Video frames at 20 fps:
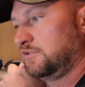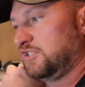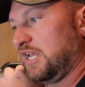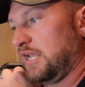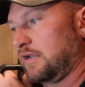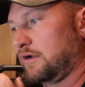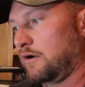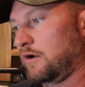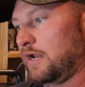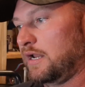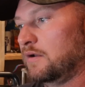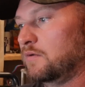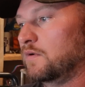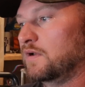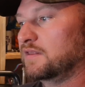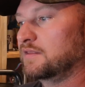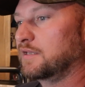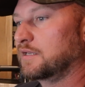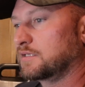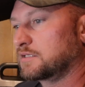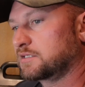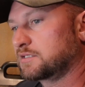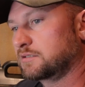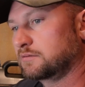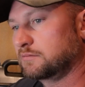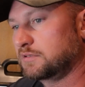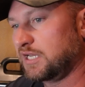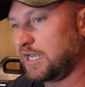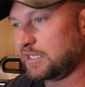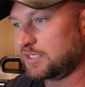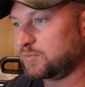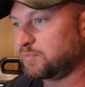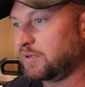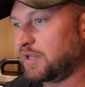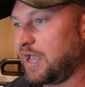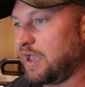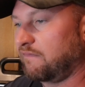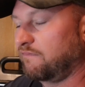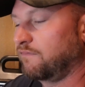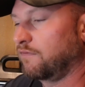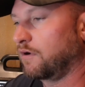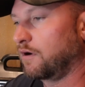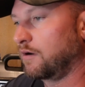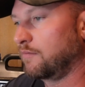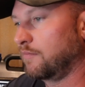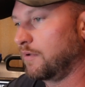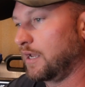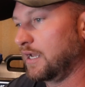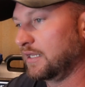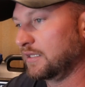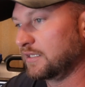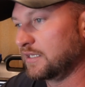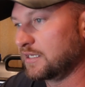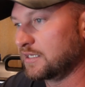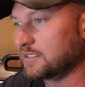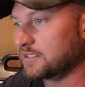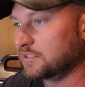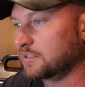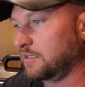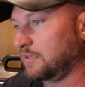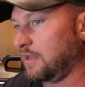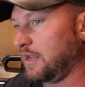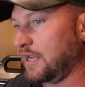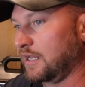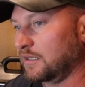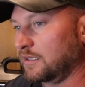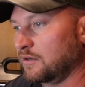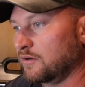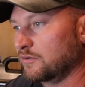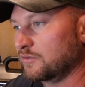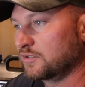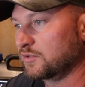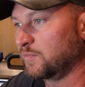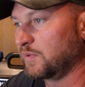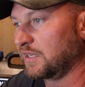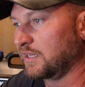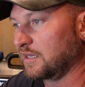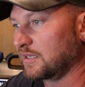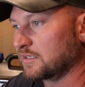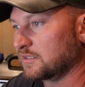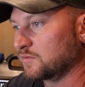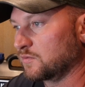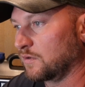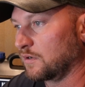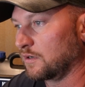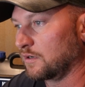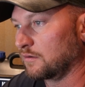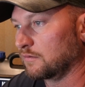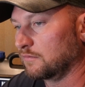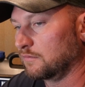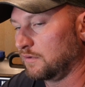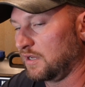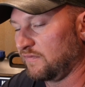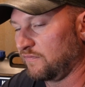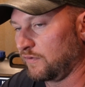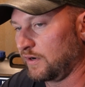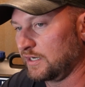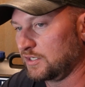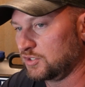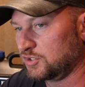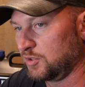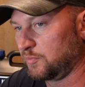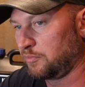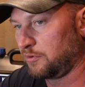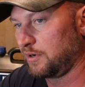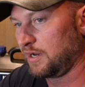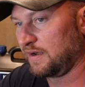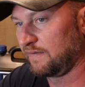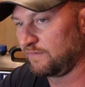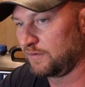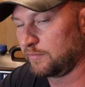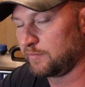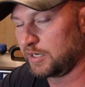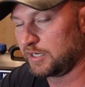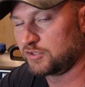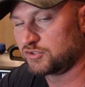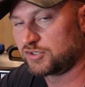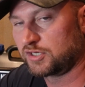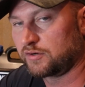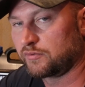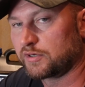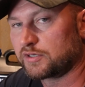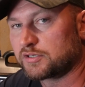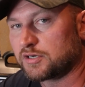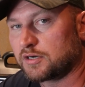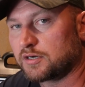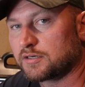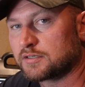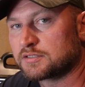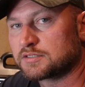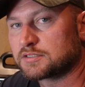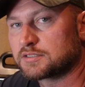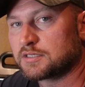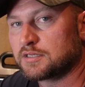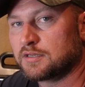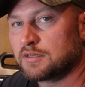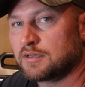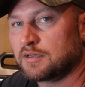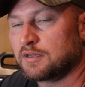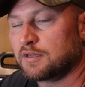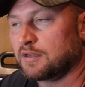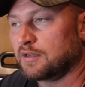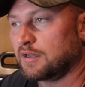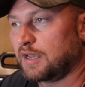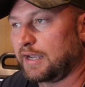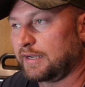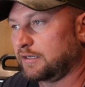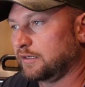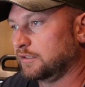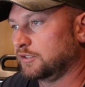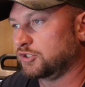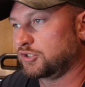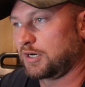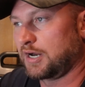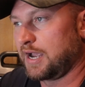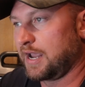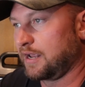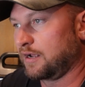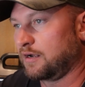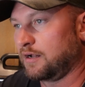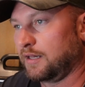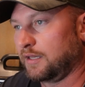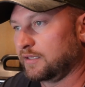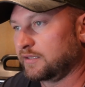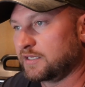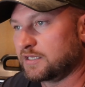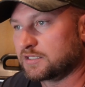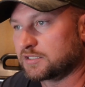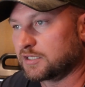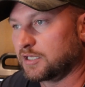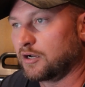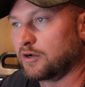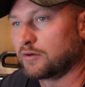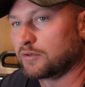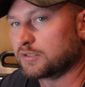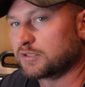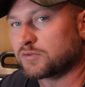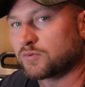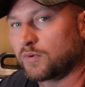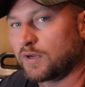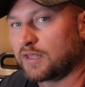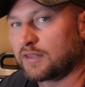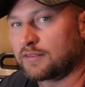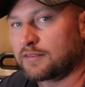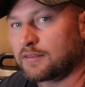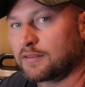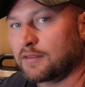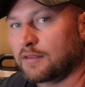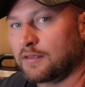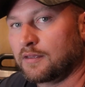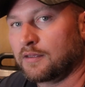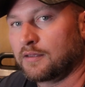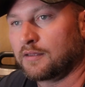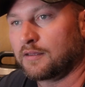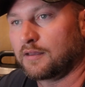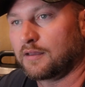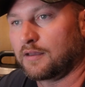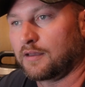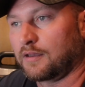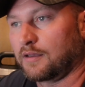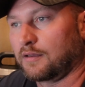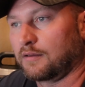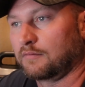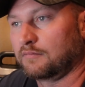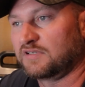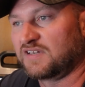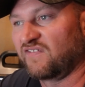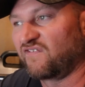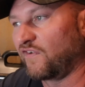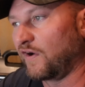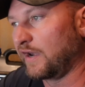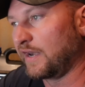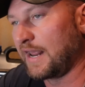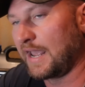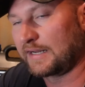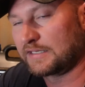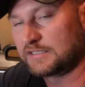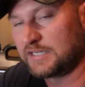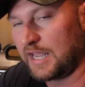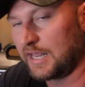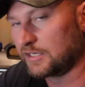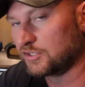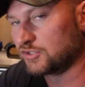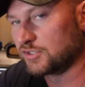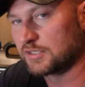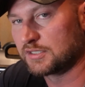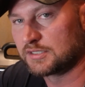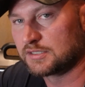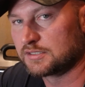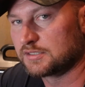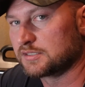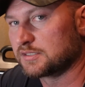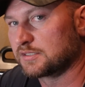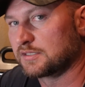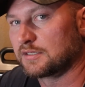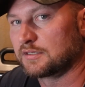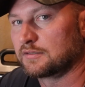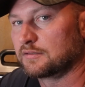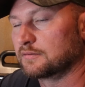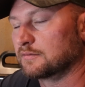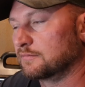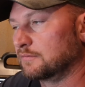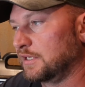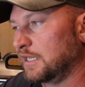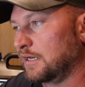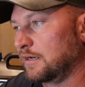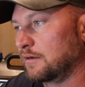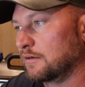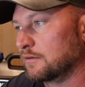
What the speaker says: tinkering with this test platform and these hand loads, because we've reached a point of diminishing returns. I could try all of these loads with different neck tensions and